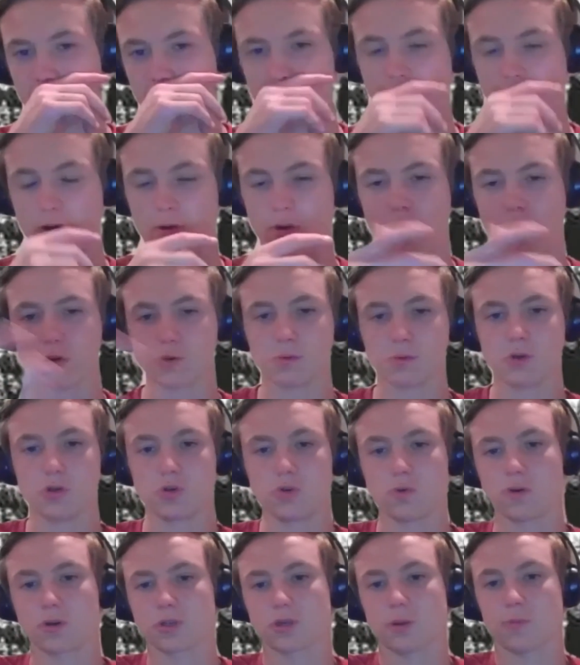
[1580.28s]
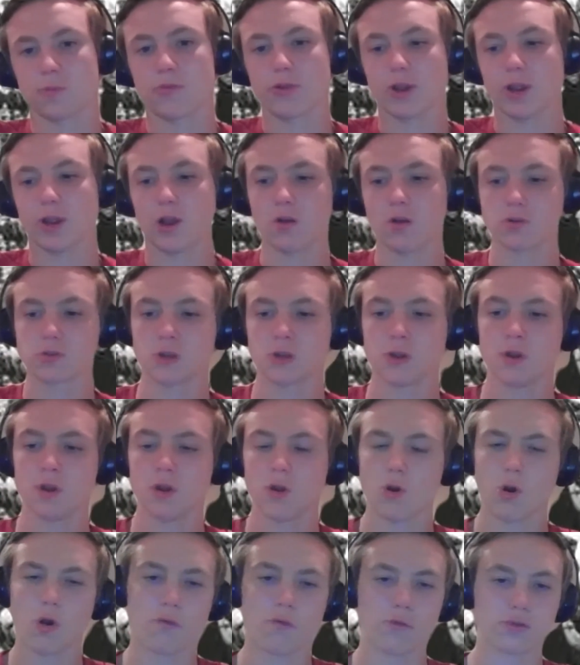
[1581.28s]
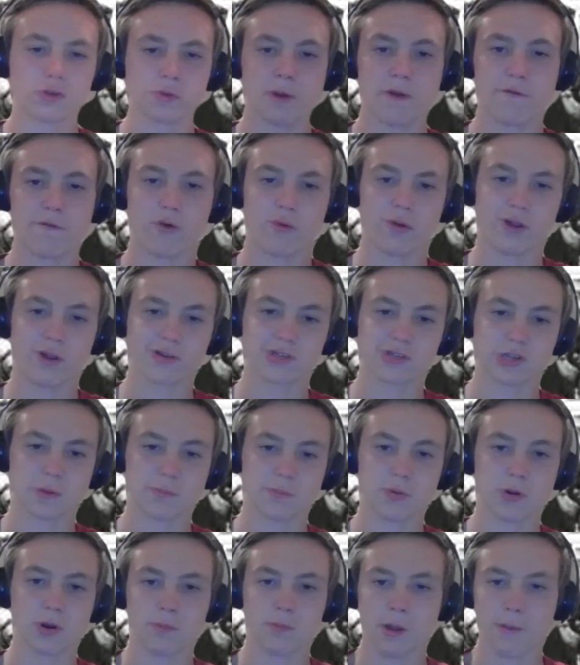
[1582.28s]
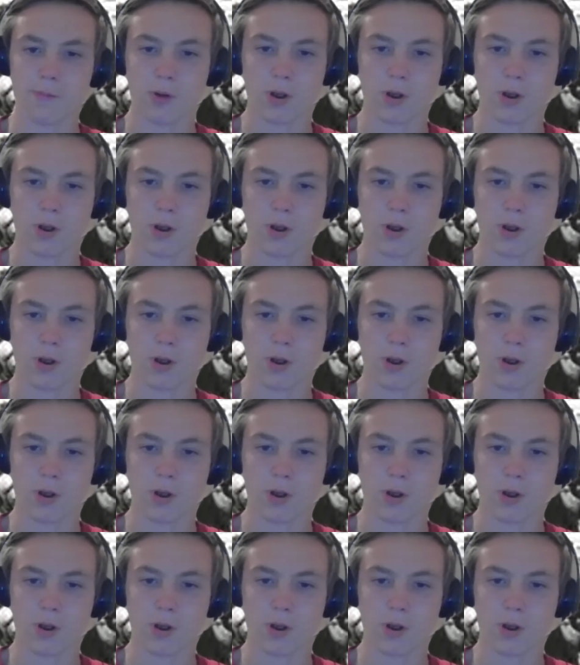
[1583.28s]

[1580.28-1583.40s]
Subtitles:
I would always be doing something else. Or if it was on my phone, I'd just like put it in my pocket.